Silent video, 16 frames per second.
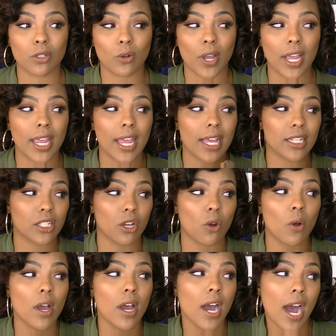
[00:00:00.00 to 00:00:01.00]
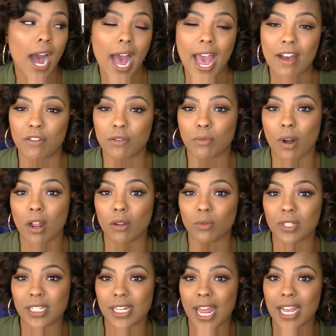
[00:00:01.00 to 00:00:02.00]
Okay, yes, so I have a problem
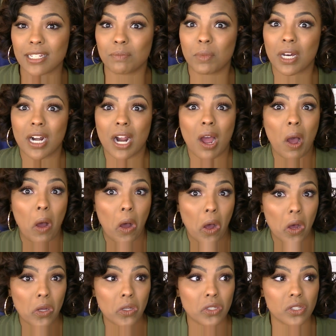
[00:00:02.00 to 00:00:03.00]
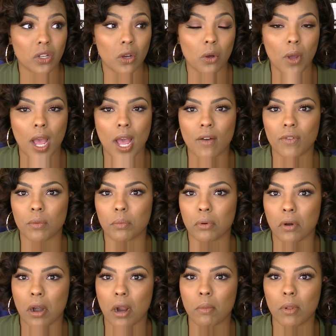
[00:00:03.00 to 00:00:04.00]
with snacks, but I also have a
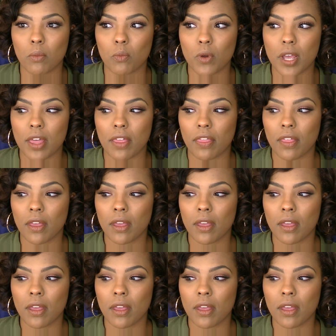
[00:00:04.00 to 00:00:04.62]
problem with